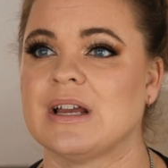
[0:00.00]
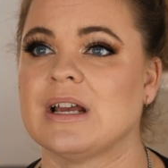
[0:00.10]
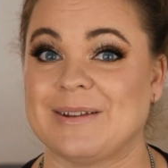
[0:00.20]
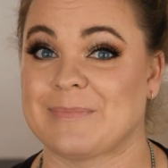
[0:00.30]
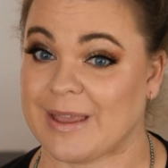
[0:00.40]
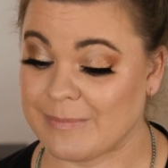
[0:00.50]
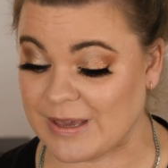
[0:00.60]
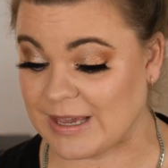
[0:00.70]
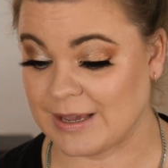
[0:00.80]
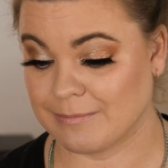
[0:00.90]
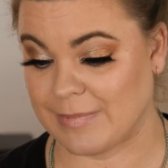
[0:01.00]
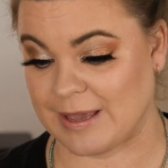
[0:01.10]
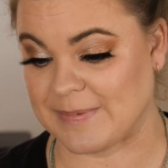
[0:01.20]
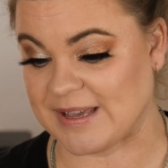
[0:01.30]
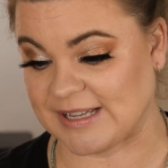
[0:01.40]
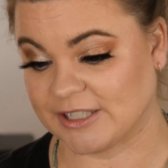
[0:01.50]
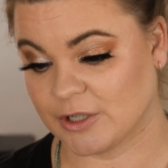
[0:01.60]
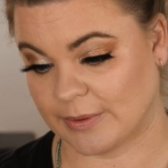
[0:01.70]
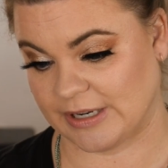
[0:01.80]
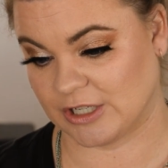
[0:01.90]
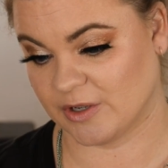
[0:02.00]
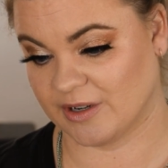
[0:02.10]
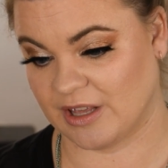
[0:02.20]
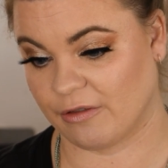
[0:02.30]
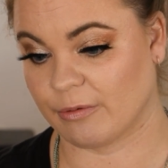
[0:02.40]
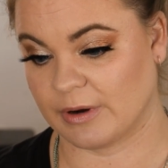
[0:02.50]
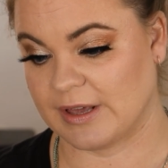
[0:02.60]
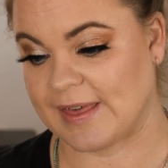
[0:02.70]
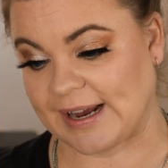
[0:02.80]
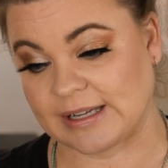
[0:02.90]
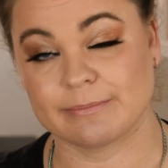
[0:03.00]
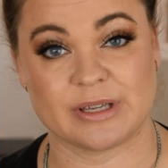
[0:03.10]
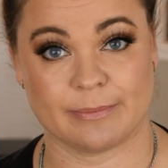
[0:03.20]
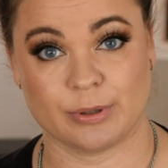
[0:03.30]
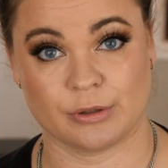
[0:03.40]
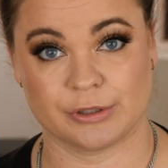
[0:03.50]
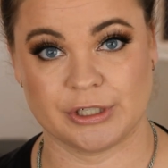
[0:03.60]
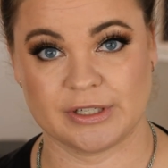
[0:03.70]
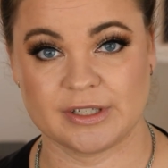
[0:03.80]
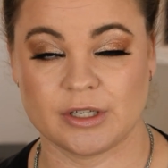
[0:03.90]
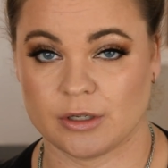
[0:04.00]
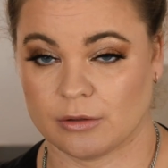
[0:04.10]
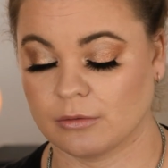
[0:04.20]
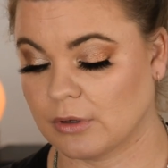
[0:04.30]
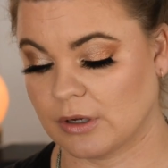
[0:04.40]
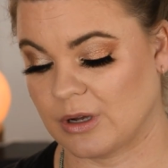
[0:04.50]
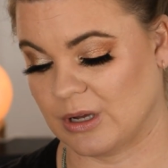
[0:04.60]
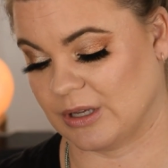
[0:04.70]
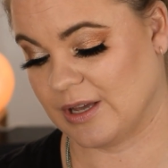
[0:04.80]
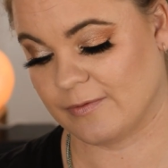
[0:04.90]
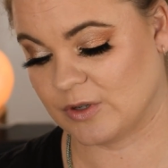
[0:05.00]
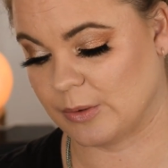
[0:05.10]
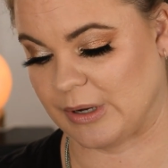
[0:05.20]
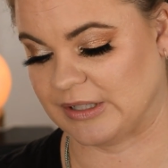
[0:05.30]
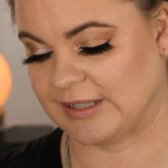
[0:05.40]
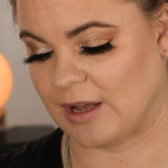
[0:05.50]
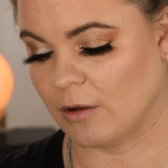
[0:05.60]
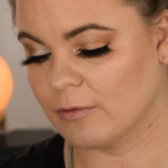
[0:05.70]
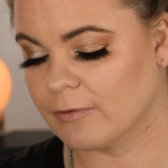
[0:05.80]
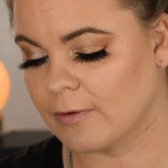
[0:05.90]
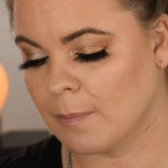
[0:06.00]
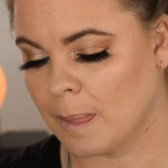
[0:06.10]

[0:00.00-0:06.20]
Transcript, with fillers: and maybe maybe in twenty twenty-three that can be a purchase, you know, a gift to myself.